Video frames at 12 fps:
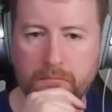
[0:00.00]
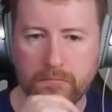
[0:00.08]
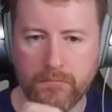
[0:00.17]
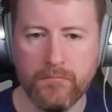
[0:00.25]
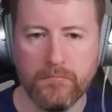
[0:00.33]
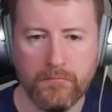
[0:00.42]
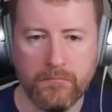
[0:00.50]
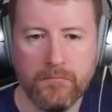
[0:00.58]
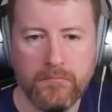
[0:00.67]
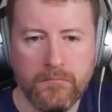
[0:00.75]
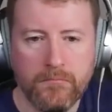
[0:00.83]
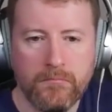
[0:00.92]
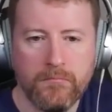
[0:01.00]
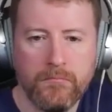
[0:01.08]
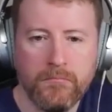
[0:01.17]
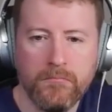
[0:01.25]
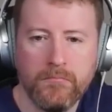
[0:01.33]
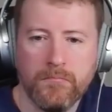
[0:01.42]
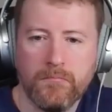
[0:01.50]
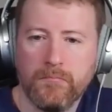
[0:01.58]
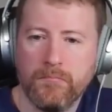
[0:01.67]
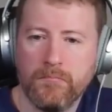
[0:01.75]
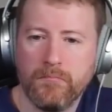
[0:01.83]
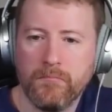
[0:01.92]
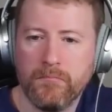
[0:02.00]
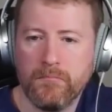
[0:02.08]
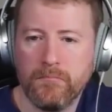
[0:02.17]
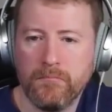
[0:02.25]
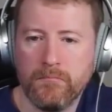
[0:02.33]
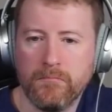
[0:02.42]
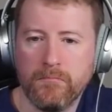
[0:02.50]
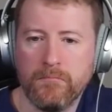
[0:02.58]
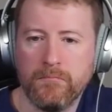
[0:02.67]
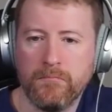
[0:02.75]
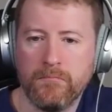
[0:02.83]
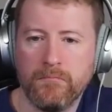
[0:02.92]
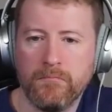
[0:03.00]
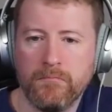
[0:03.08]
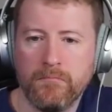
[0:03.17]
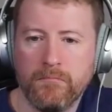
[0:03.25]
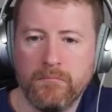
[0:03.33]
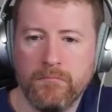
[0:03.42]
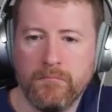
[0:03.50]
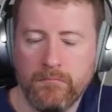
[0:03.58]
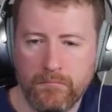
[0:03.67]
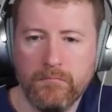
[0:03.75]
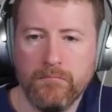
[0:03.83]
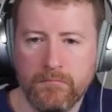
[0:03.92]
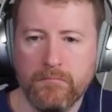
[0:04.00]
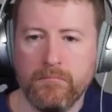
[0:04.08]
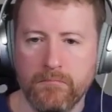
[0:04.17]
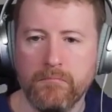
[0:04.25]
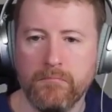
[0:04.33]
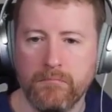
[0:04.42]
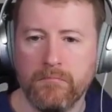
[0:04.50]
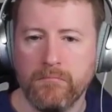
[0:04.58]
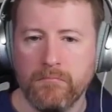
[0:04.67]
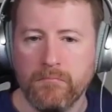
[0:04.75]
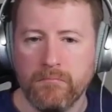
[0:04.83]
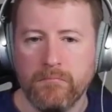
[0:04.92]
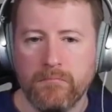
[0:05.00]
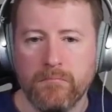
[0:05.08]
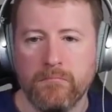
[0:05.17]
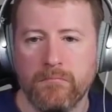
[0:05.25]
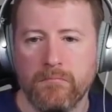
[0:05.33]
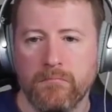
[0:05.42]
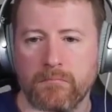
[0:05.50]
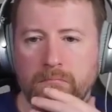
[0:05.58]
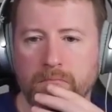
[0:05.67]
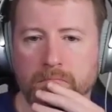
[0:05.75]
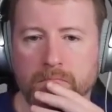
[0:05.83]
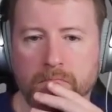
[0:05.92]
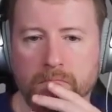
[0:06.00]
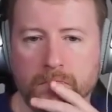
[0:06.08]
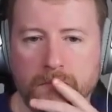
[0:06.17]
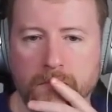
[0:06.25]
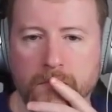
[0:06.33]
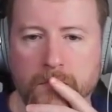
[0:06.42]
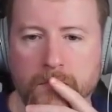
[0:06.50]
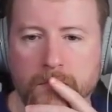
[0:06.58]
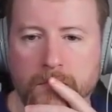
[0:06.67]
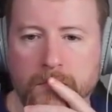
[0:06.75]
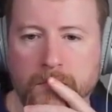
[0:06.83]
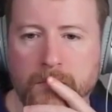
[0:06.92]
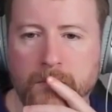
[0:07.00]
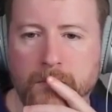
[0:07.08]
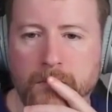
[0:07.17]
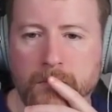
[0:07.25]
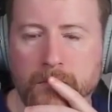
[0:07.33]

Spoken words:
No words are spoken by the person on screen.